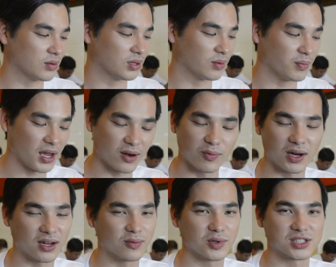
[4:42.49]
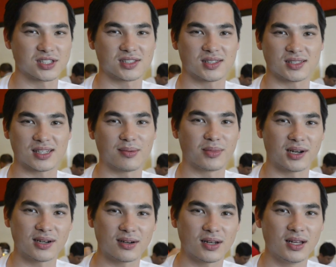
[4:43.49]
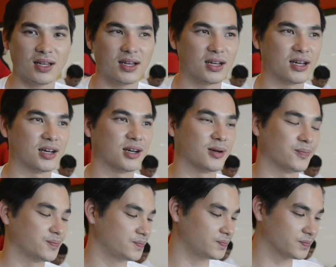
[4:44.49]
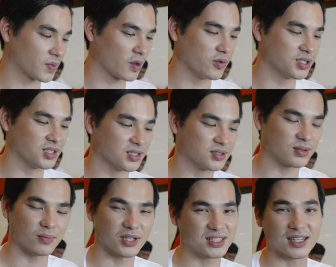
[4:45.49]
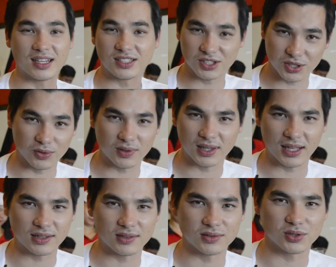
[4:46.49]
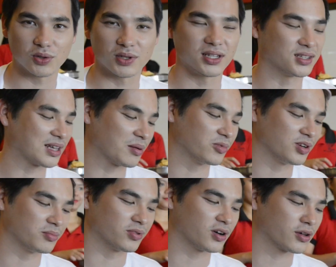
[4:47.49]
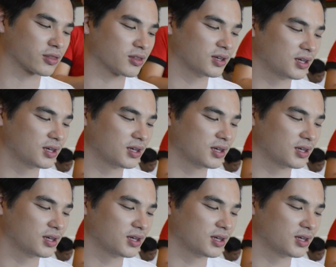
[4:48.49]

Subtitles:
The main one, which is the sambar, which is basically stewed lentils cooked in tamarind broth.